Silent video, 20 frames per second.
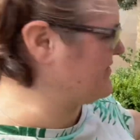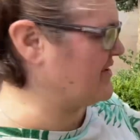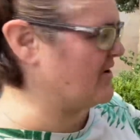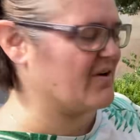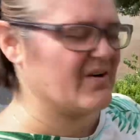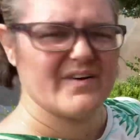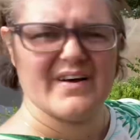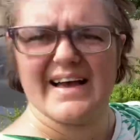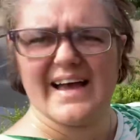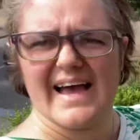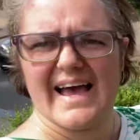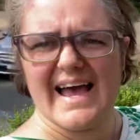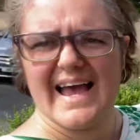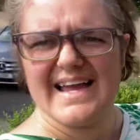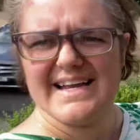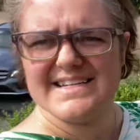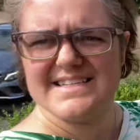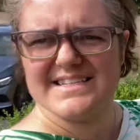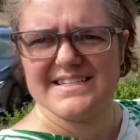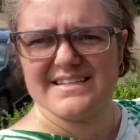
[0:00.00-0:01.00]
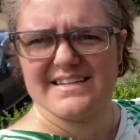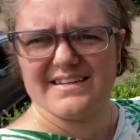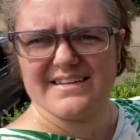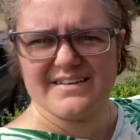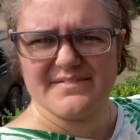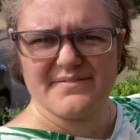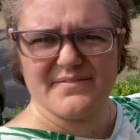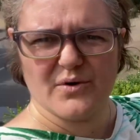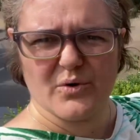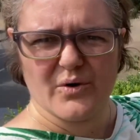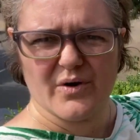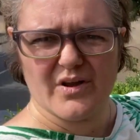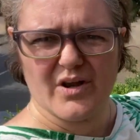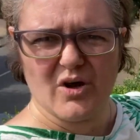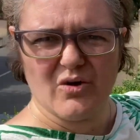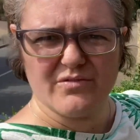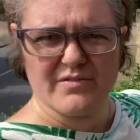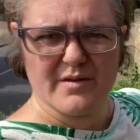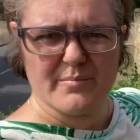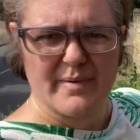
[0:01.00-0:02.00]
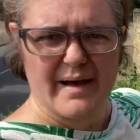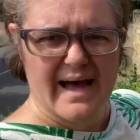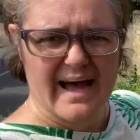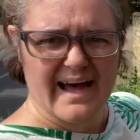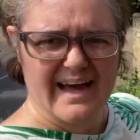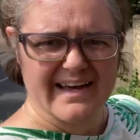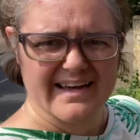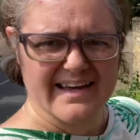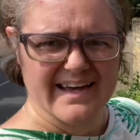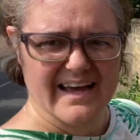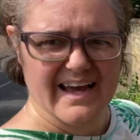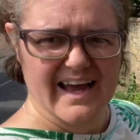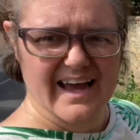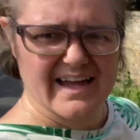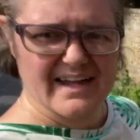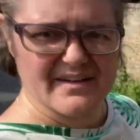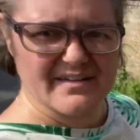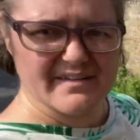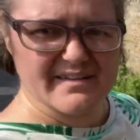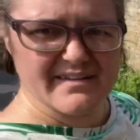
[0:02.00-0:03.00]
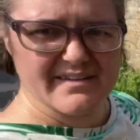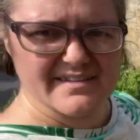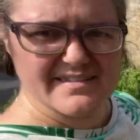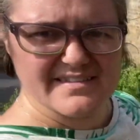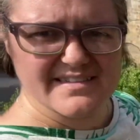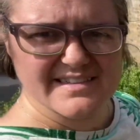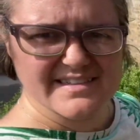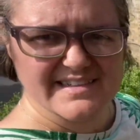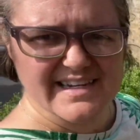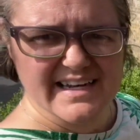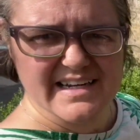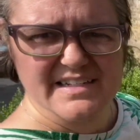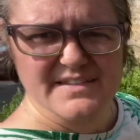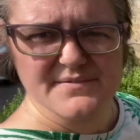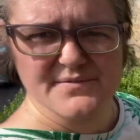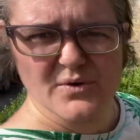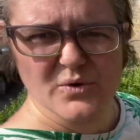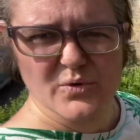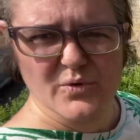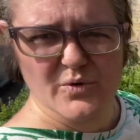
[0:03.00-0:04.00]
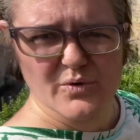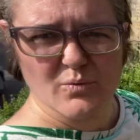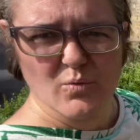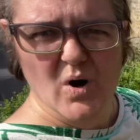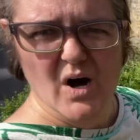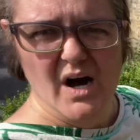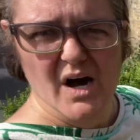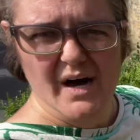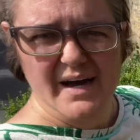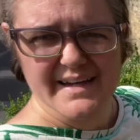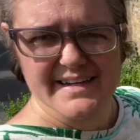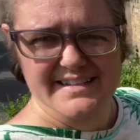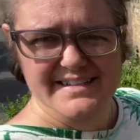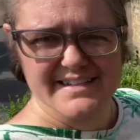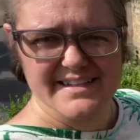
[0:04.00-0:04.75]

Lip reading: got 8 foot along the back and 6 foot wide.